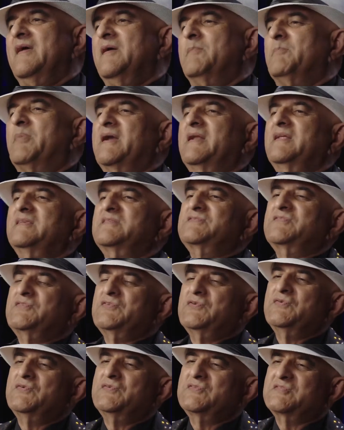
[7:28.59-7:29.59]
but is
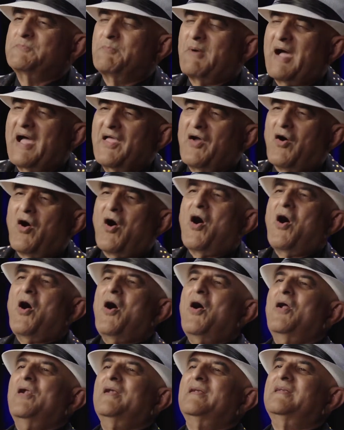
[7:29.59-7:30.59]
used by
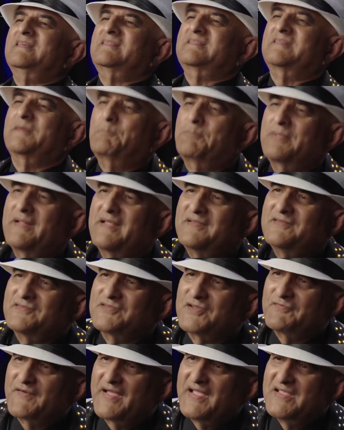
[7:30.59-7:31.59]
all disciplines
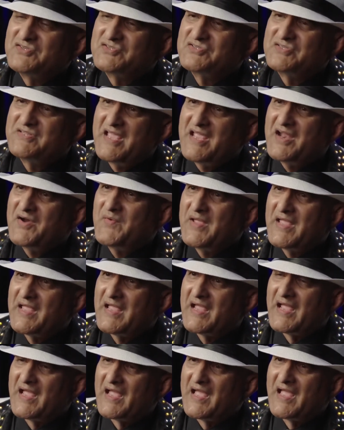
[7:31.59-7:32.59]
of
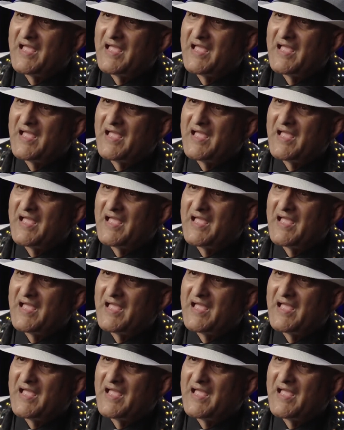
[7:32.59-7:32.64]
engineering.